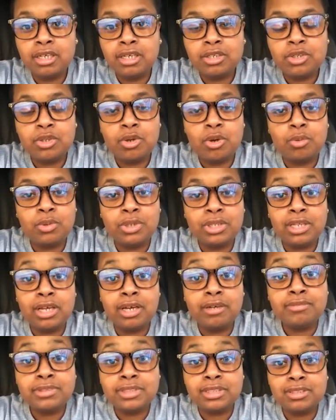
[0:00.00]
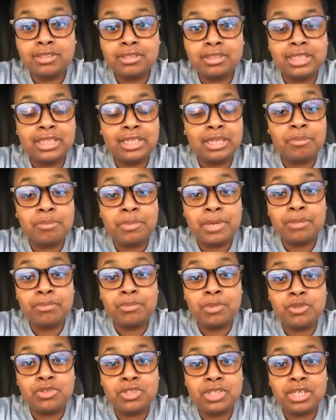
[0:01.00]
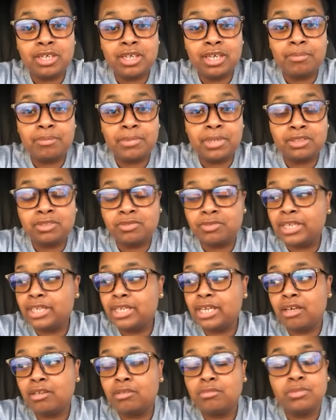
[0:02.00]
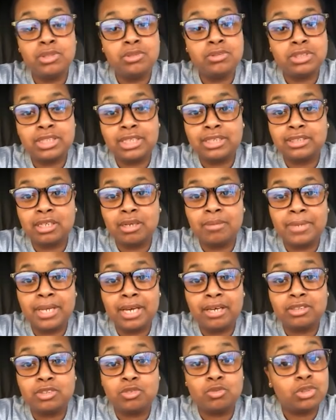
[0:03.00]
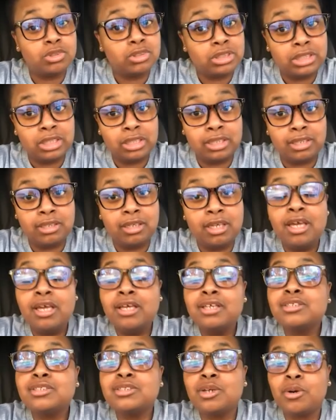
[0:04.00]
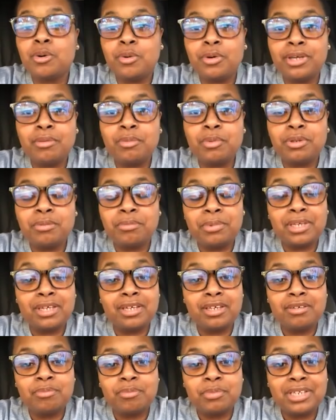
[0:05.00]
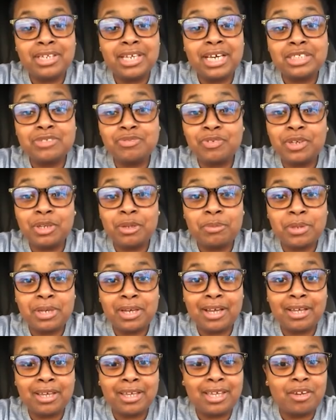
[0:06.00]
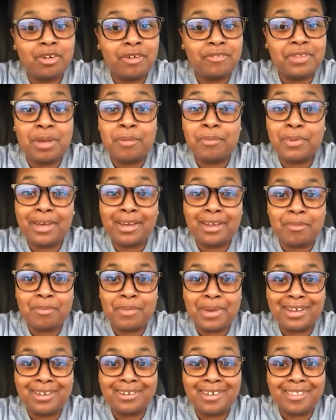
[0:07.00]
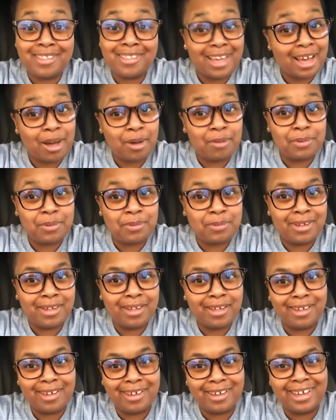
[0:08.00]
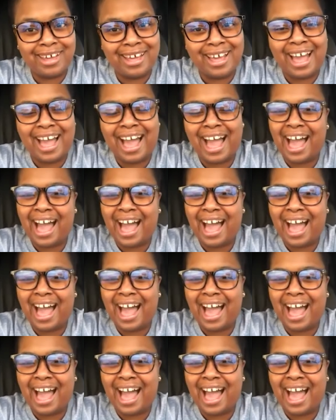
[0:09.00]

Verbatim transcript: You know, would love to see him make music again because right now the music that's coming out is real sucky. So it would be be nice for him to get ah. off that bed and make another album. Ah.